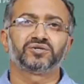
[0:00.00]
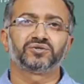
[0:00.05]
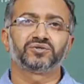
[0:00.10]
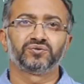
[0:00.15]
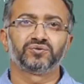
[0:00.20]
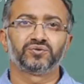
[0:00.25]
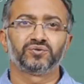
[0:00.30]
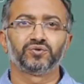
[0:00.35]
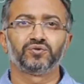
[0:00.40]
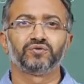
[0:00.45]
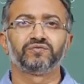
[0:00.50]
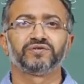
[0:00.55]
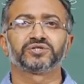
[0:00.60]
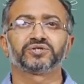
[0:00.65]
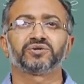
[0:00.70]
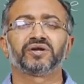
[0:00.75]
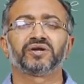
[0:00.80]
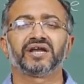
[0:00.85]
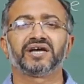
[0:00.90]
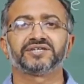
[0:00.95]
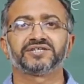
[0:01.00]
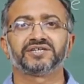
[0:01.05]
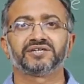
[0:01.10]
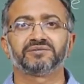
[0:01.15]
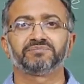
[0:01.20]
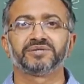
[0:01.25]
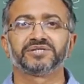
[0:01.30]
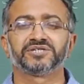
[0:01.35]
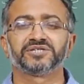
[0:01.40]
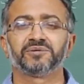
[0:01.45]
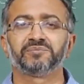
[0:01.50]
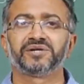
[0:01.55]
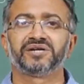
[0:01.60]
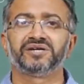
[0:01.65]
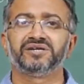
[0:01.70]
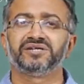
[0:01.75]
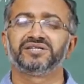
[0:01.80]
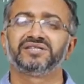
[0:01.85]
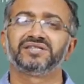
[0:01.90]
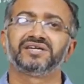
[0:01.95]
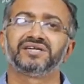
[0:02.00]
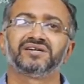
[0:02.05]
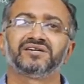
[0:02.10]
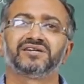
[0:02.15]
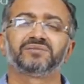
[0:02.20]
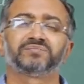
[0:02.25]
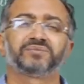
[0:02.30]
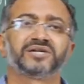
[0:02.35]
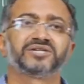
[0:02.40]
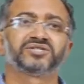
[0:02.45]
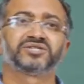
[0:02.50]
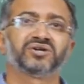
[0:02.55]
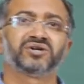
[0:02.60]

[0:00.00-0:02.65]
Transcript: to do viscoelastic measurement in the end depends